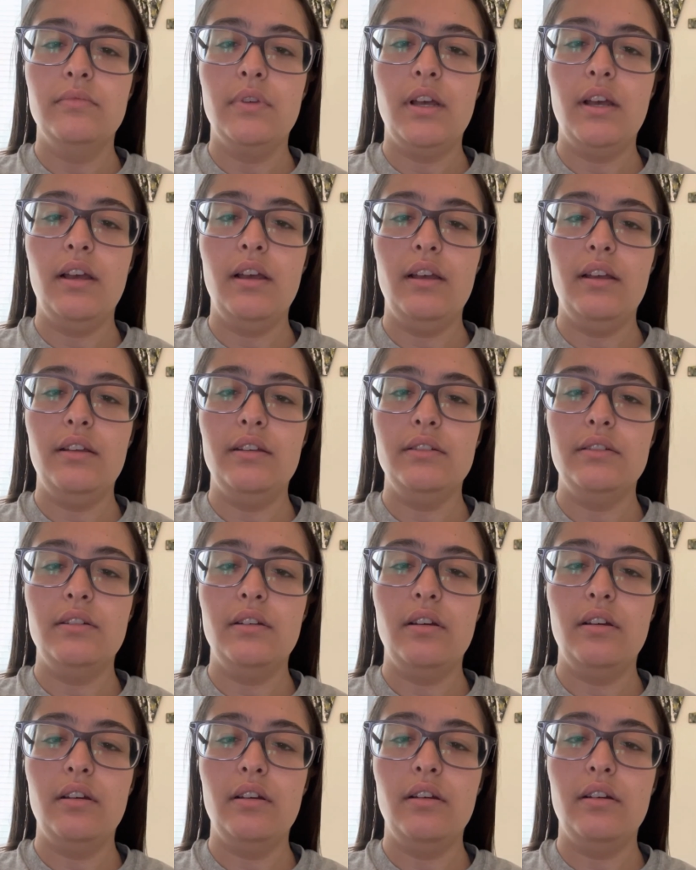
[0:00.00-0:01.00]
Hey
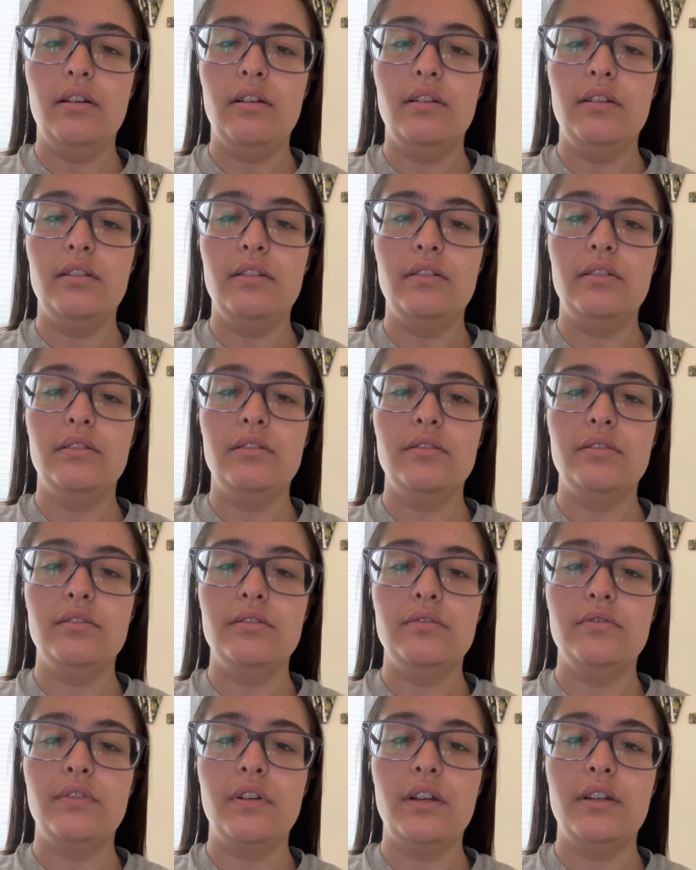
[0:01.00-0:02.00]
guys,
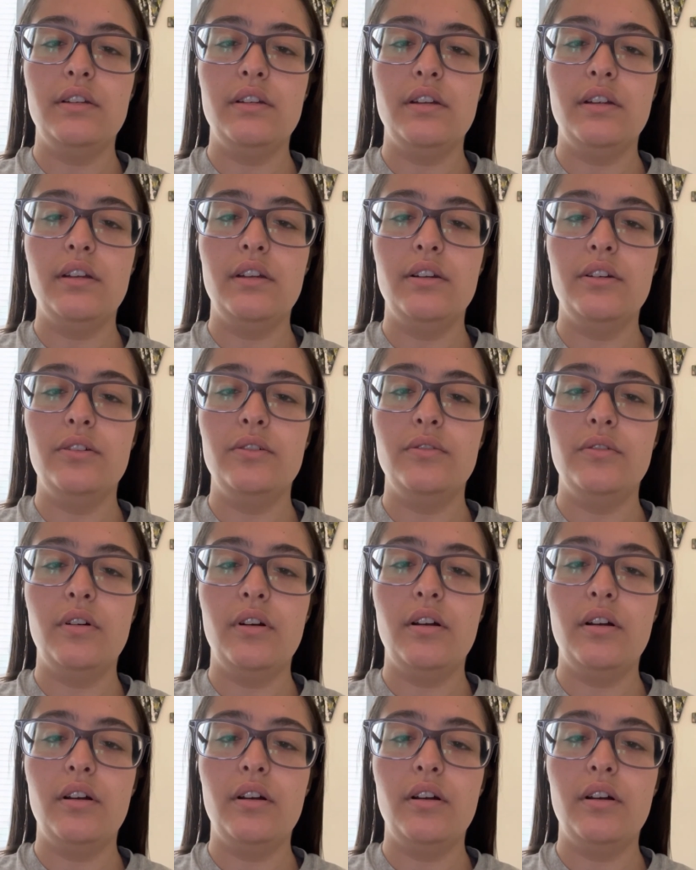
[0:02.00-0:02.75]
so right now